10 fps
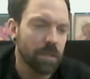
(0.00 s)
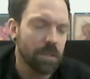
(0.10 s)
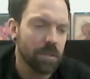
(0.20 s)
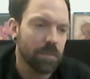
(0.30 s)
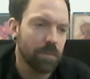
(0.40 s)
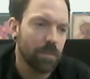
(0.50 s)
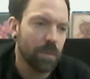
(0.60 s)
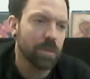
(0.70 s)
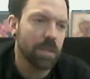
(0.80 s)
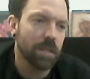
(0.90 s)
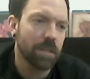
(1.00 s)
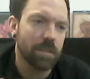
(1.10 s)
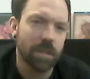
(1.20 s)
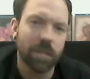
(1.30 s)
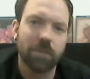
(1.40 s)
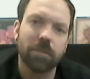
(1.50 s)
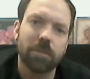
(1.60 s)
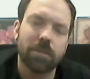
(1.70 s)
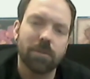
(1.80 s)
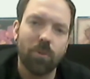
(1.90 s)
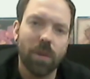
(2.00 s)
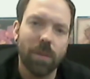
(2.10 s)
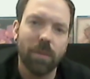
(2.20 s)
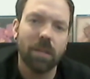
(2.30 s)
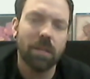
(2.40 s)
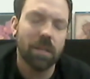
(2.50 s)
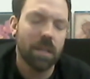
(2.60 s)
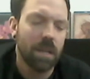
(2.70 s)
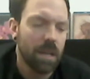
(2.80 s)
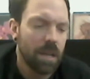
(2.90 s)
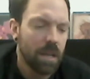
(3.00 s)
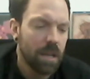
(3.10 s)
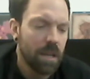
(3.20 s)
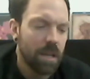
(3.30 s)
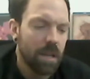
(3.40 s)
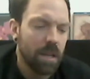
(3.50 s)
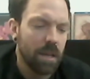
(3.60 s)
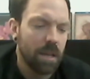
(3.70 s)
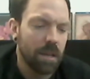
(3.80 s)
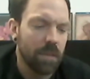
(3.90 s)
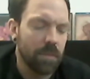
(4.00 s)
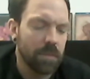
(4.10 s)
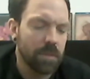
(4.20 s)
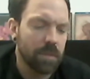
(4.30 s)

It's mostly the singer screaming, and